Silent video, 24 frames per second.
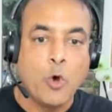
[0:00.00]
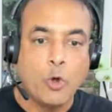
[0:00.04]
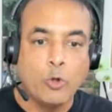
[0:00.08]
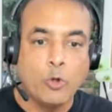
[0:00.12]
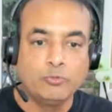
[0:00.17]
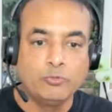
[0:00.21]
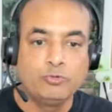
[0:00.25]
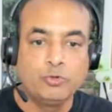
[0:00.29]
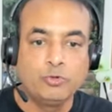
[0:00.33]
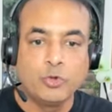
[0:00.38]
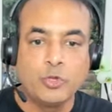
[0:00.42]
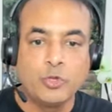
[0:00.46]

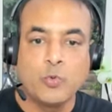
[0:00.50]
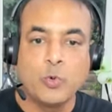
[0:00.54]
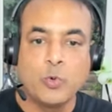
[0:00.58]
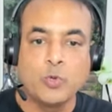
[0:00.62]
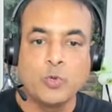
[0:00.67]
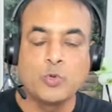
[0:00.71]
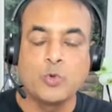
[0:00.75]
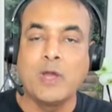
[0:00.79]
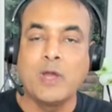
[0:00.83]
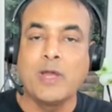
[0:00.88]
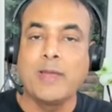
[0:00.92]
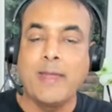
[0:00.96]
Also, you
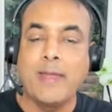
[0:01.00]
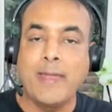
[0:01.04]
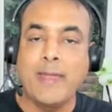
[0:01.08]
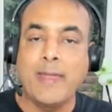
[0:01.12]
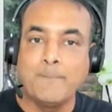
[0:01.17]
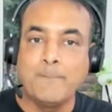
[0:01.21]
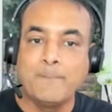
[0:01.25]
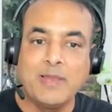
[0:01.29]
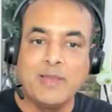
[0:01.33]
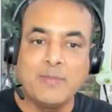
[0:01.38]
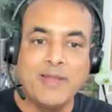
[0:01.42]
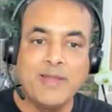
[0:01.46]
want to
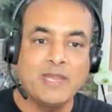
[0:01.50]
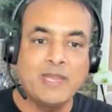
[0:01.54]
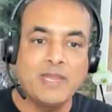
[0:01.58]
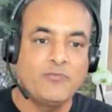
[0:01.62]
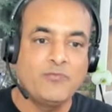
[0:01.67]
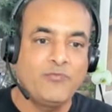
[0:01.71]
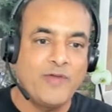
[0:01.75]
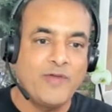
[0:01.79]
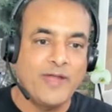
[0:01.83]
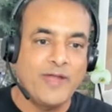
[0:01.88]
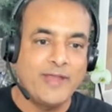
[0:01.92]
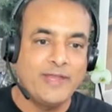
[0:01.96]
implement
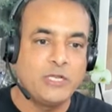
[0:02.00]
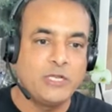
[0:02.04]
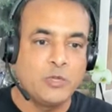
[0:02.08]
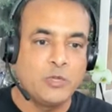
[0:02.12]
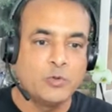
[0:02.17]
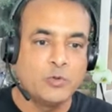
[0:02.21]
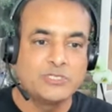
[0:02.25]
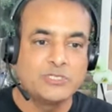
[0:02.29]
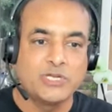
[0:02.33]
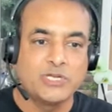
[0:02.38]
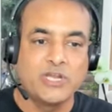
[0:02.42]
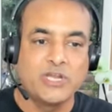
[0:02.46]
and
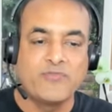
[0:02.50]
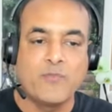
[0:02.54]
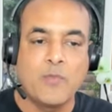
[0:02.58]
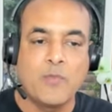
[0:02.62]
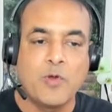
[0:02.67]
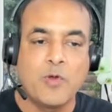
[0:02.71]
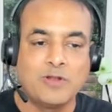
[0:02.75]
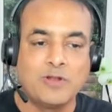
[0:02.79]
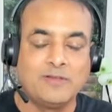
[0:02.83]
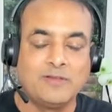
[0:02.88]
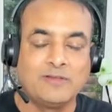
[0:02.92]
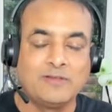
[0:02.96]
fine-tune generative
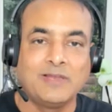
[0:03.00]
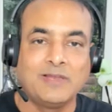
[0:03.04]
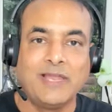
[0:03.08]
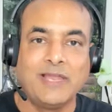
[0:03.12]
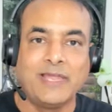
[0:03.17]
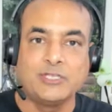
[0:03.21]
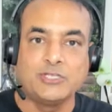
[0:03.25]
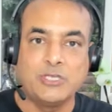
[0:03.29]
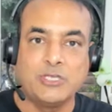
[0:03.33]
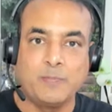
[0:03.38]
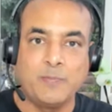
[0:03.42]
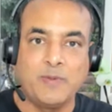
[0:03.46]
models
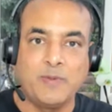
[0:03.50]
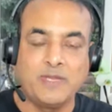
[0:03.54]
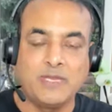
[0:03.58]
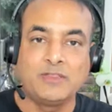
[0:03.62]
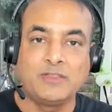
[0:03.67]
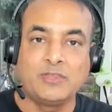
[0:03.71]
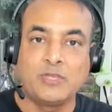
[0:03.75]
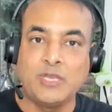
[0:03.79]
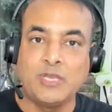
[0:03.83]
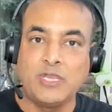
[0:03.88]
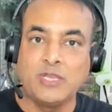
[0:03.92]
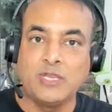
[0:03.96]
like
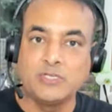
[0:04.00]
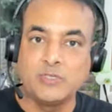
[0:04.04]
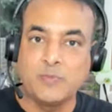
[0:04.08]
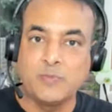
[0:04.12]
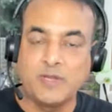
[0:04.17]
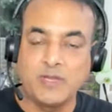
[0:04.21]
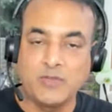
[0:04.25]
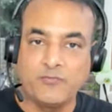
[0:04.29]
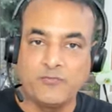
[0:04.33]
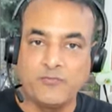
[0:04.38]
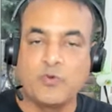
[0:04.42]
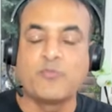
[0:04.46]
GPT-3 and
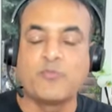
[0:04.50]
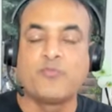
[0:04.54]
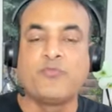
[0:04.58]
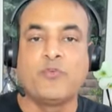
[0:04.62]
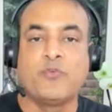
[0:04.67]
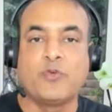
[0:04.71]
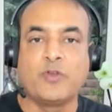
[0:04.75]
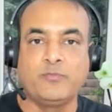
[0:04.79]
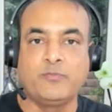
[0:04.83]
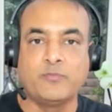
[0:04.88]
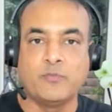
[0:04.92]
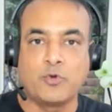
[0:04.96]
GPT-4.
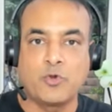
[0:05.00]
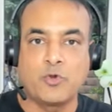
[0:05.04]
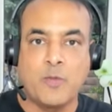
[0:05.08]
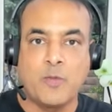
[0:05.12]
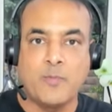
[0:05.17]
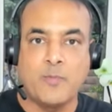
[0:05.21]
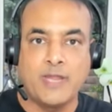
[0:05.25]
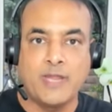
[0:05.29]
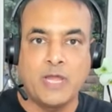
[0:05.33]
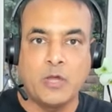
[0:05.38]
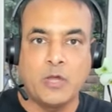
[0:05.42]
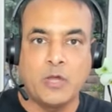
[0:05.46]
4 is more
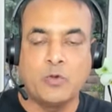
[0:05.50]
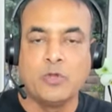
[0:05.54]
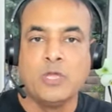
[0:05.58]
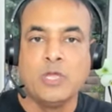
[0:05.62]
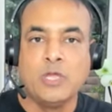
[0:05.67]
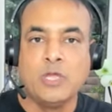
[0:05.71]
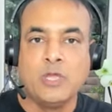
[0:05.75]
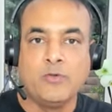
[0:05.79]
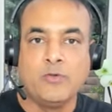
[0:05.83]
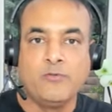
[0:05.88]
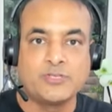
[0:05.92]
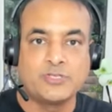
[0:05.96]
common now,
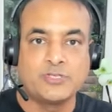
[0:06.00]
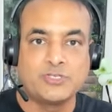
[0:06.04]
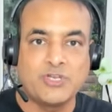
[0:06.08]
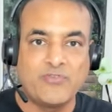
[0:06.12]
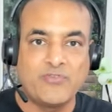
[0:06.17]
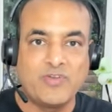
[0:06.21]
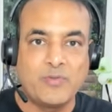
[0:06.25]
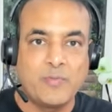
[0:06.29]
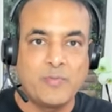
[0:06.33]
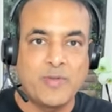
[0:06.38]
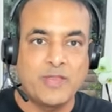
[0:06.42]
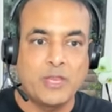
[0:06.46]
which is
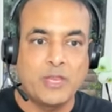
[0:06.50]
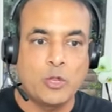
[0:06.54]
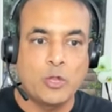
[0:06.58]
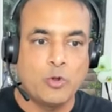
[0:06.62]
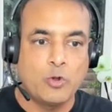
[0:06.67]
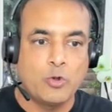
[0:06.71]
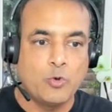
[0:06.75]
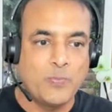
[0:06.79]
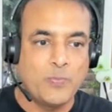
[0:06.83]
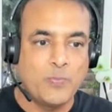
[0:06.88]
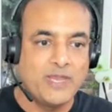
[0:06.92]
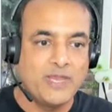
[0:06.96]
developed by
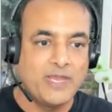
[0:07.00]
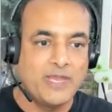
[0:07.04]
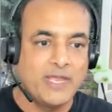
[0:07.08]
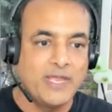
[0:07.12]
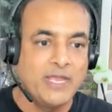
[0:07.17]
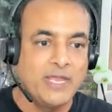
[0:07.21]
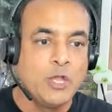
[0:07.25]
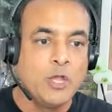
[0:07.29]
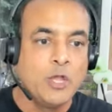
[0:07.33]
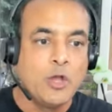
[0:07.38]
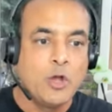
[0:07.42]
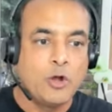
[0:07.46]

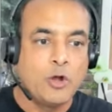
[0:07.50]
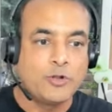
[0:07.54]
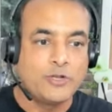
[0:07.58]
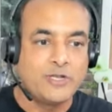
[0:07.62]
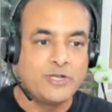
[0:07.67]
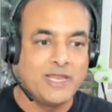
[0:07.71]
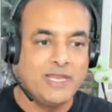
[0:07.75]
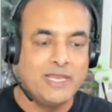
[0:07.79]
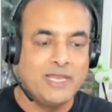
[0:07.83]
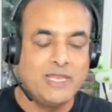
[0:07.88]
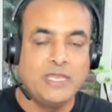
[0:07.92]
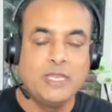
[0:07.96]
OpenAI or
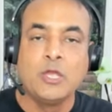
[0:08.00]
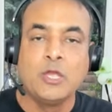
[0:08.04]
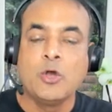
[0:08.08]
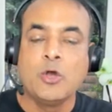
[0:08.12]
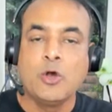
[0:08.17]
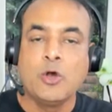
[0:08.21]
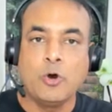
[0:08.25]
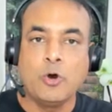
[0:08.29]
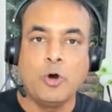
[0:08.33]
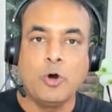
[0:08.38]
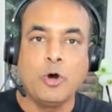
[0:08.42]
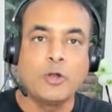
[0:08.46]
Delhi,
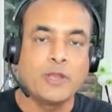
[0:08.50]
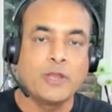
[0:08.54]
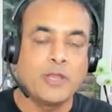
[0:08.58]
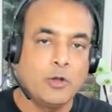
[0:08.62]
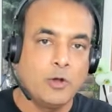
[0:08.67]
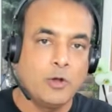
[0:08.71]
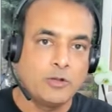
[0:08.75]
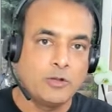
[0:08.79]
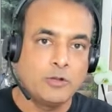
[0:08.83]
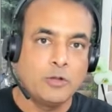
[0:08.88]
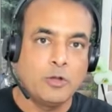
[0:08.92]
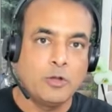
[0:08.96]
or
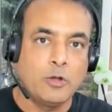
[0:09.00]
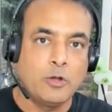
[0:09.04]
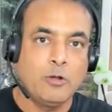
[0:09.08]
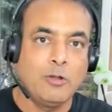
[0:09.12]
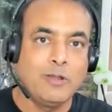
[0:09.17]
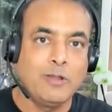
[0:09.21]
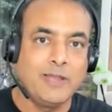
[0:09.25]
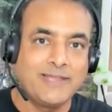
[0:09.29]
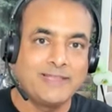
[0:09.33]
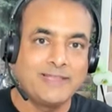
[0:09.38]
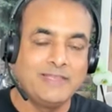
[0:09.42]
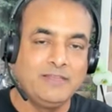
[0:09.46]
on
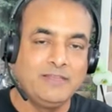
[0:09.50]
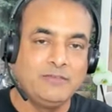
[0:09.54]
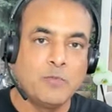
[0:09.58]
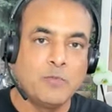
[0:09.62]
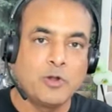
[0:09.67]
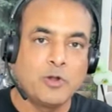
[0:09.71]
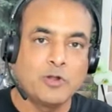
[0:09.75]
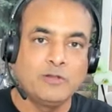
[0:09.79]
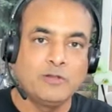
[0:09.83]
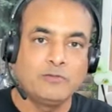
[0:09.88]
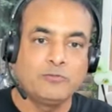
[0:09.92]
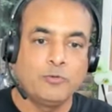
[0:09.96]
like these
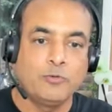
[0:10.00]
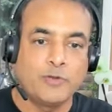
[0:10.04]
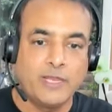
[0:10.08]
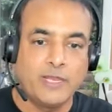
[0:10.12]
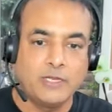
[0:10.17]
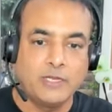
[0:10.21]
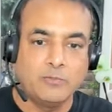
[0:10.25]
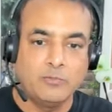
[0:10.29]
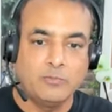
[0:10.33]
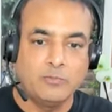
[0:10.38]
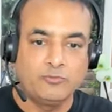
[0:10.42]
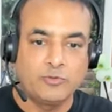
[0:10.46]
models on
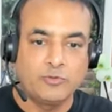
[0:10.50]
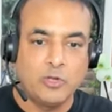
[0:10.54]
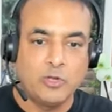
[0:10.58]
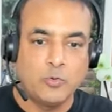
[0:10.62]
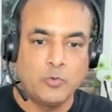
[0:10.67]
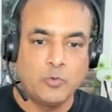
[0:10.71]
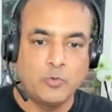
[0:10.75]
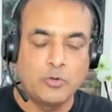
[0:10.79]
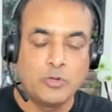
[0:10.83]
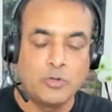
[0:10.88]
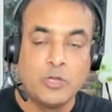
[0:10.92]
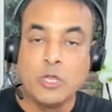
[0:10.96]
AWS
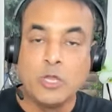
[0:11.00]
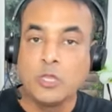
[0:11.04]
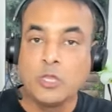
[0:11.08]
Cloud.